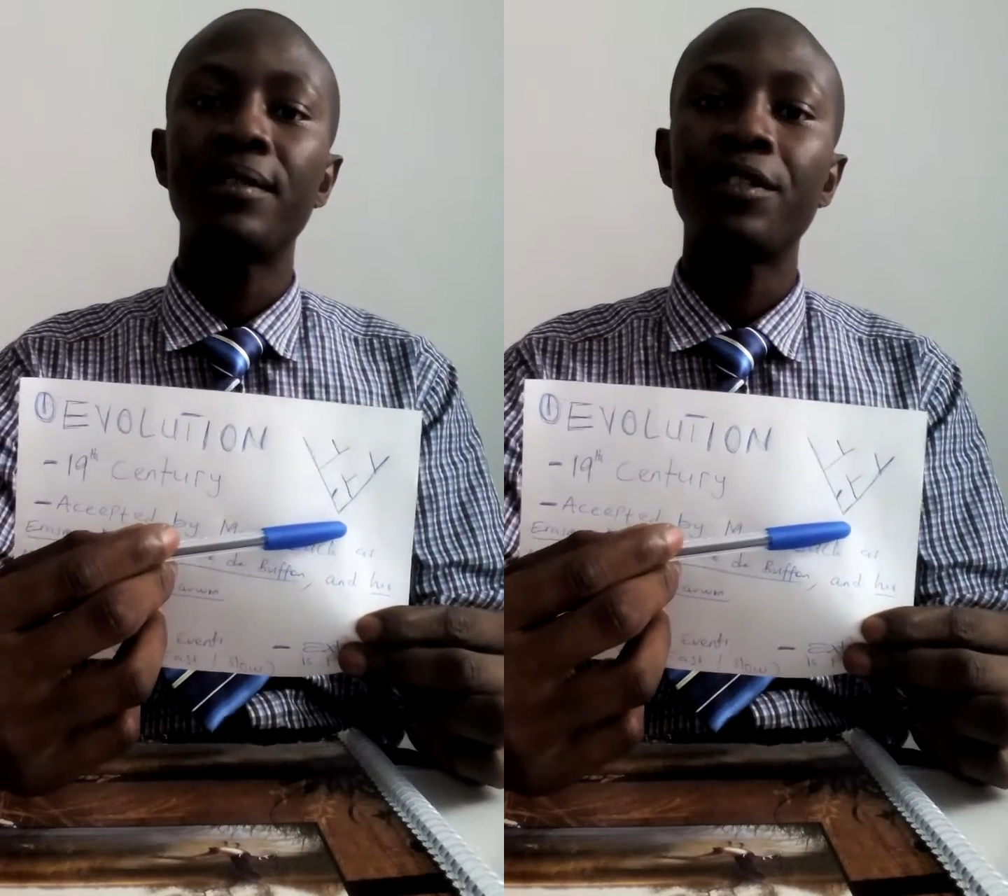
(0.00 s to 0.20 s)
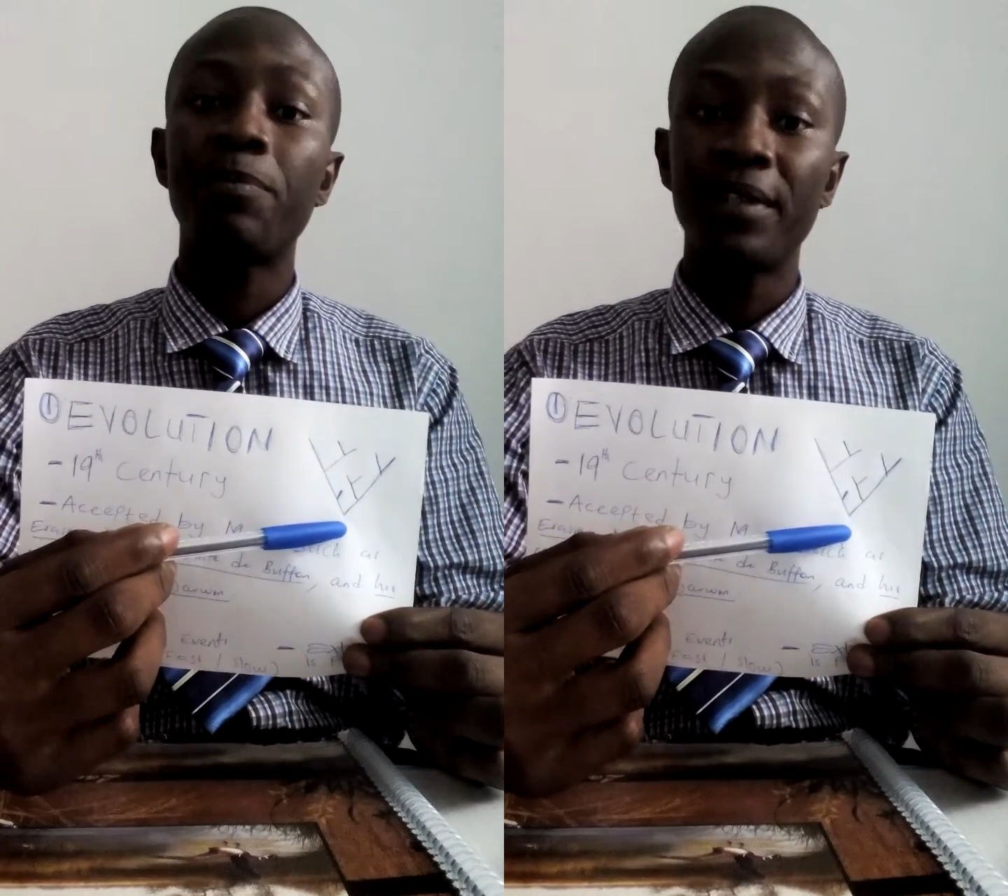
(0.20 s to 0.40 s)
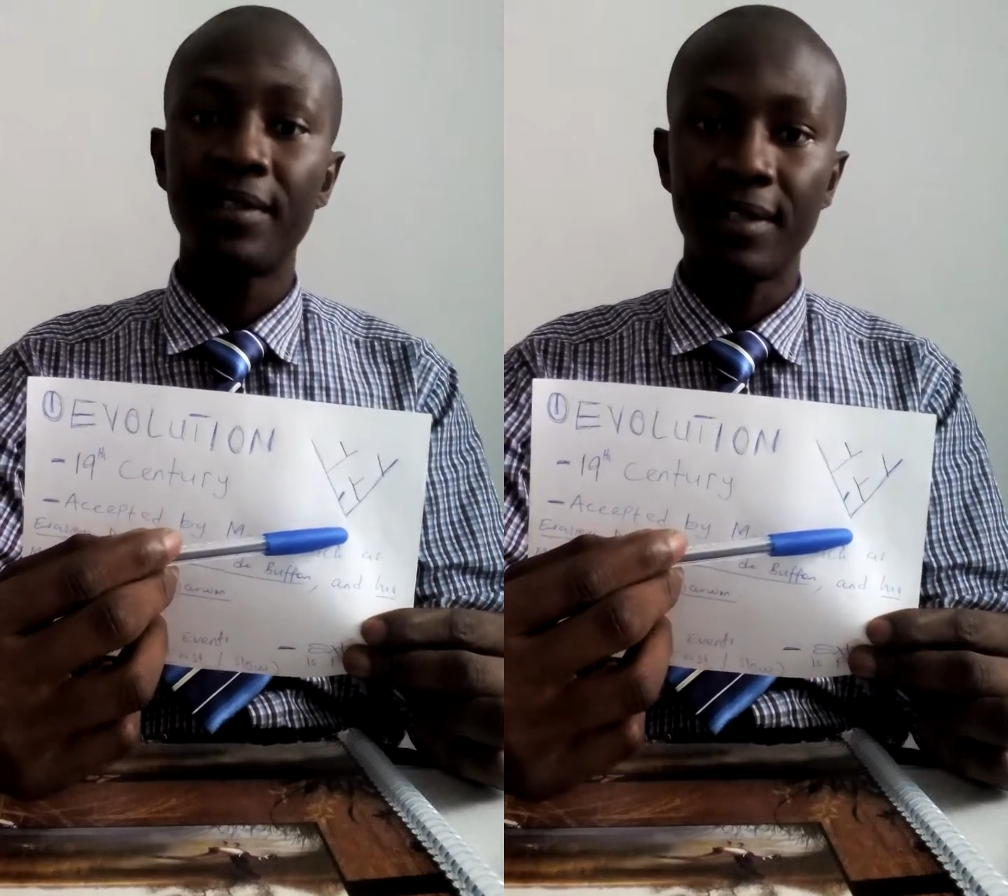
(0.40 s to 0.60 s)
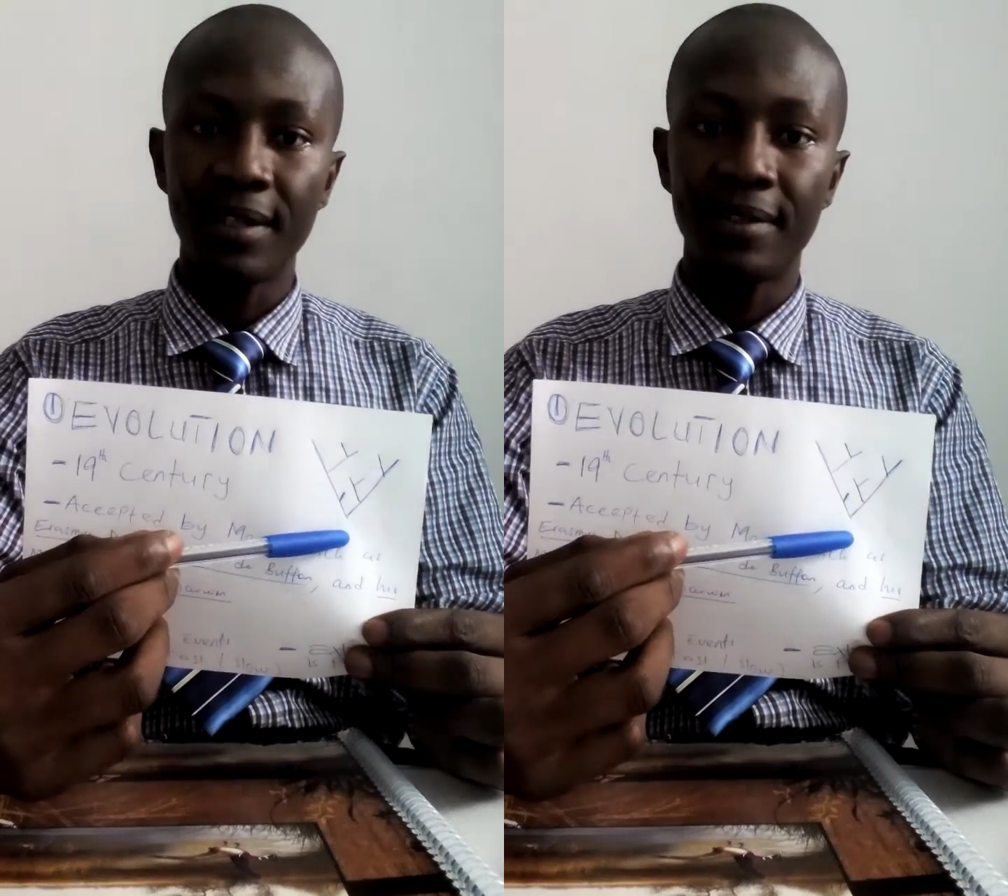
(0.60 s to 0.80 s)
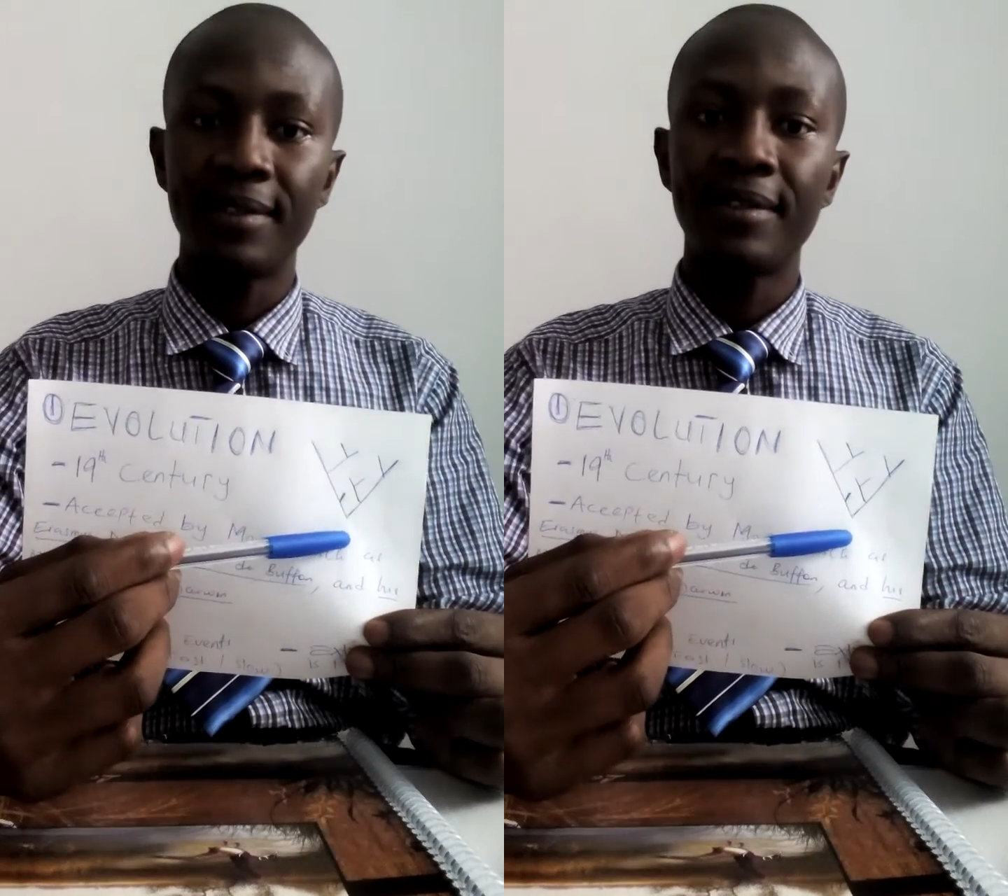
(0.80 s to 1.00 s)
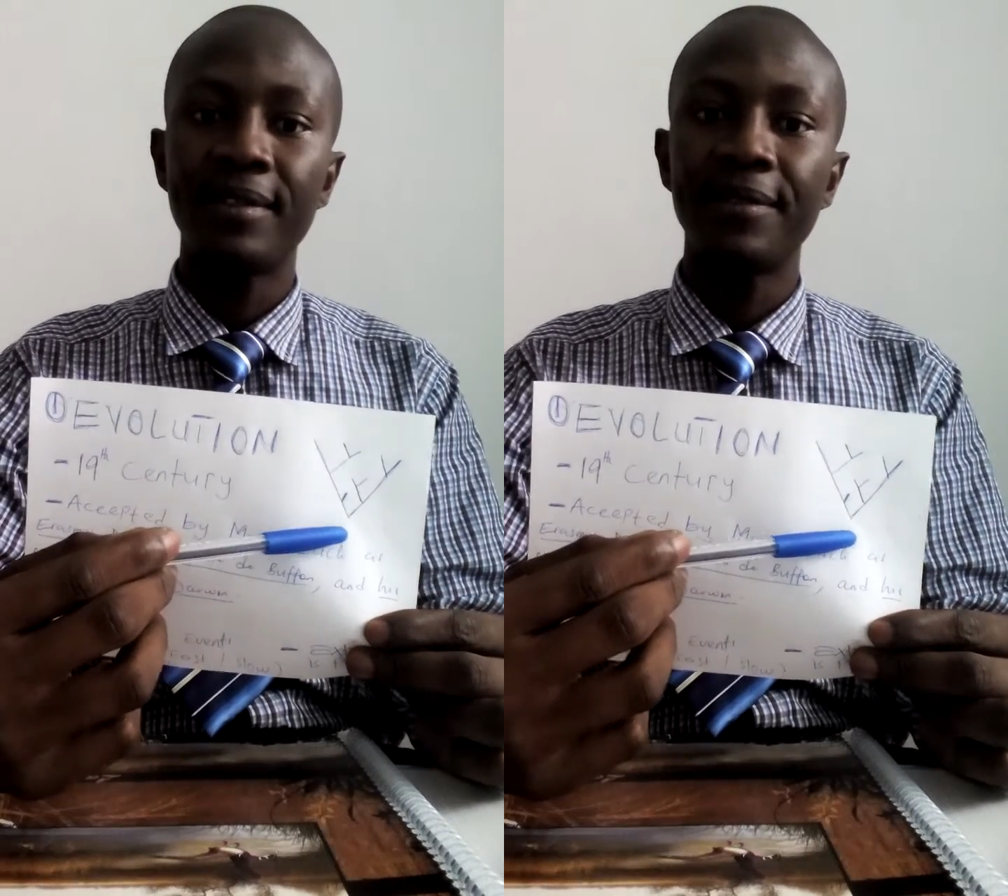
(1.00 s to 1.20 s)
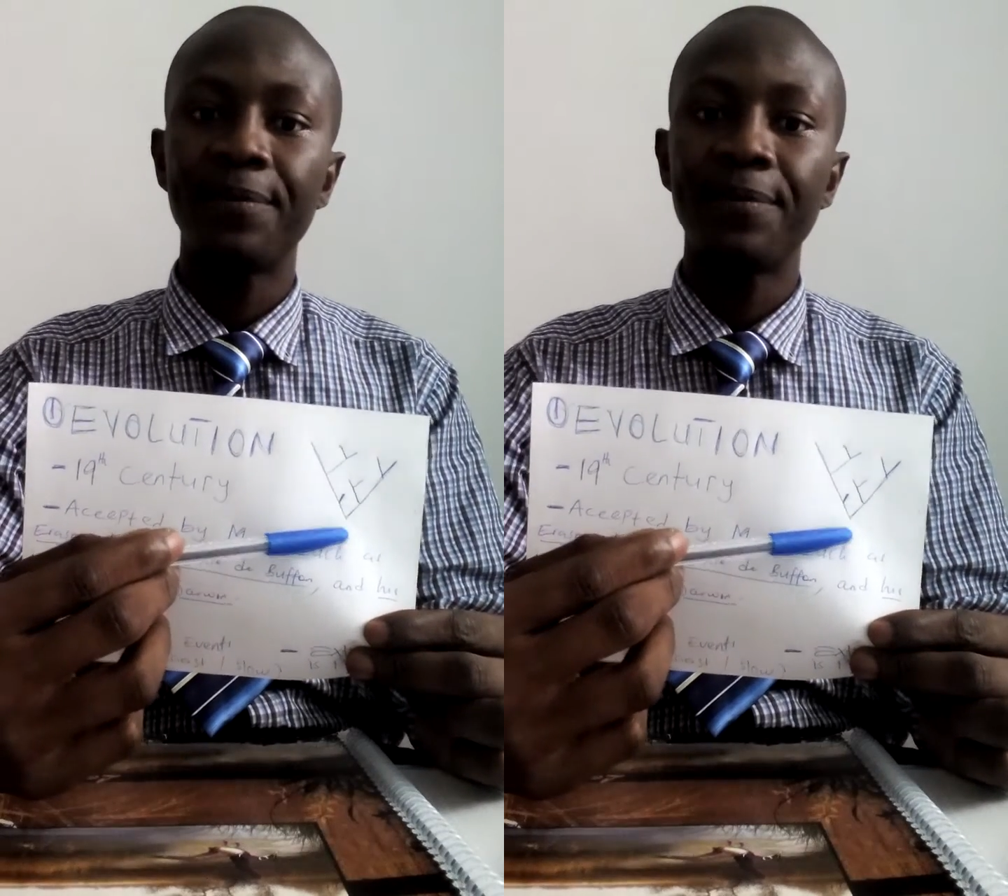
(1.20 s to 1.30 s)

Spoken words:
species.